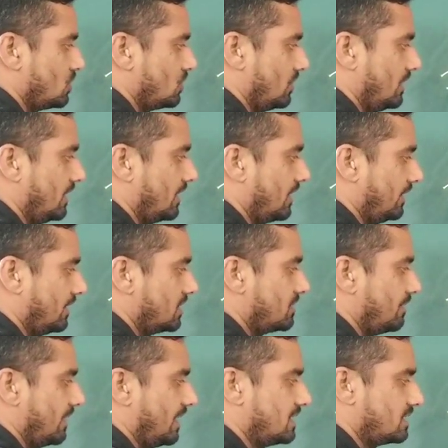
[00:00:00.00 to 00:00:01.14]
So here in this
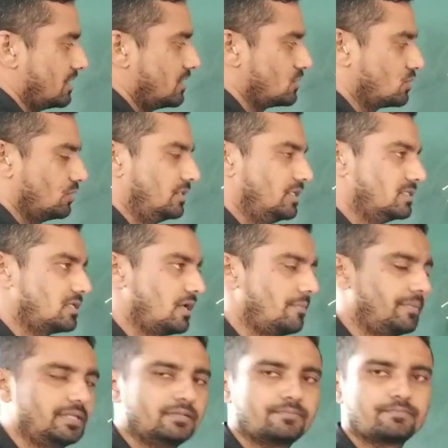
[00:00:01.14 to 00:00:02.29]
merits, so these have
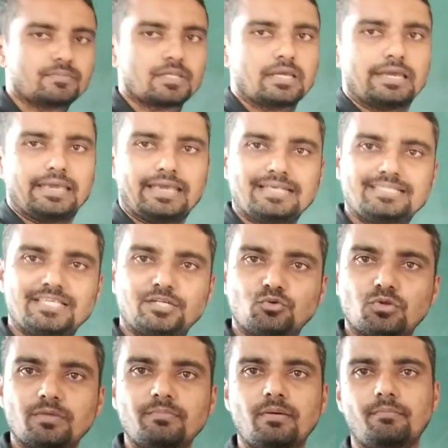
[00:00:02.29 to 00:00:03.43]
been easy to
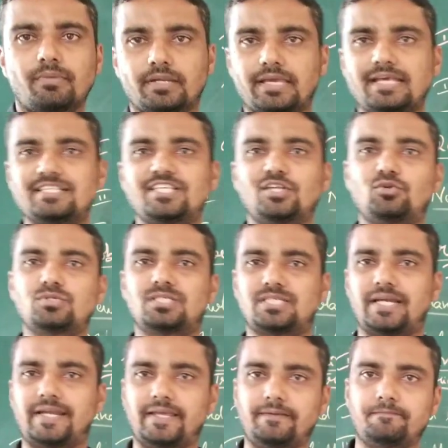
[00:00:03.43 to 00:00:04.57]
remember, easy to
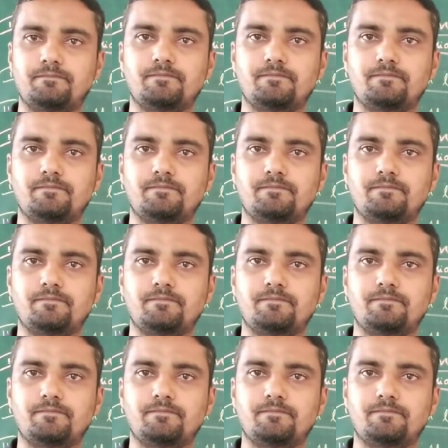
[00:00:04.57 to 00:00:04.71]
study.